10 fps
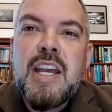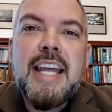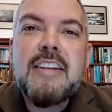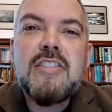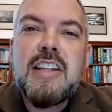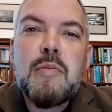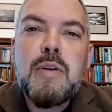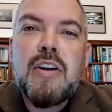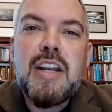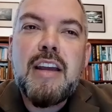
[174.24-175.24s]
It isn't that
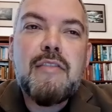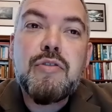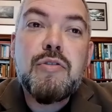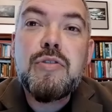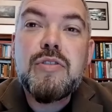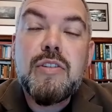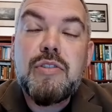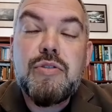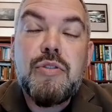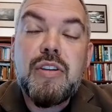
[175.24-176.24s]
we don't have truth
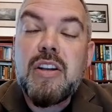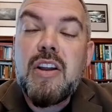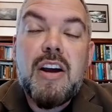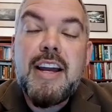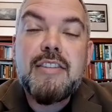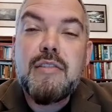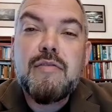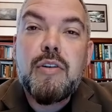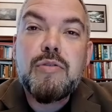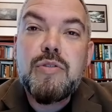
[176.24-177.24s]
and lies and
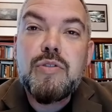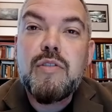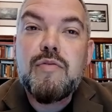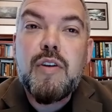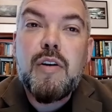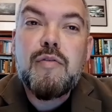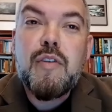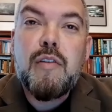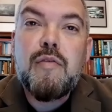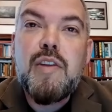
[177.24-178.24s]
falsehoods of
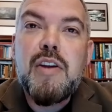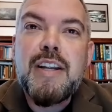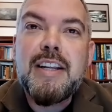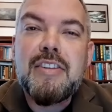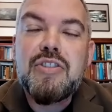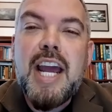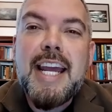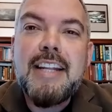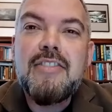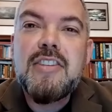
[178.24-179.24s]
varying
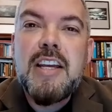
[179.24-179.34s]
shades.